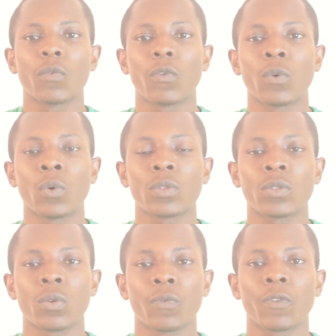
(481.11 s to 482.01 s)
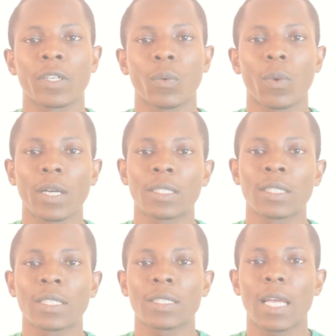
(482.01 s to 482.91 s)
So for the one
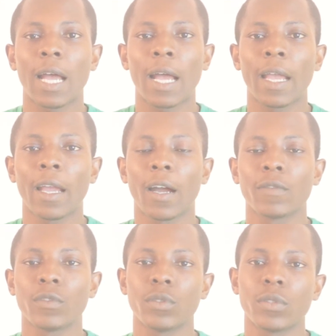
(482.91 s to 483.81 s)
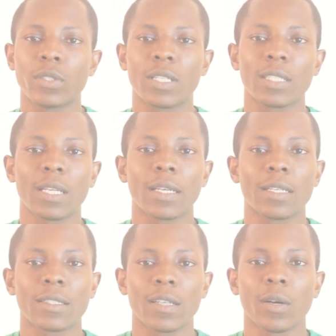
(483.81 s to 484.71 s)
that I have used as an
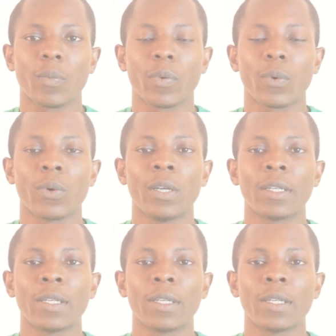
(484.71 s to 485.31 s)
example,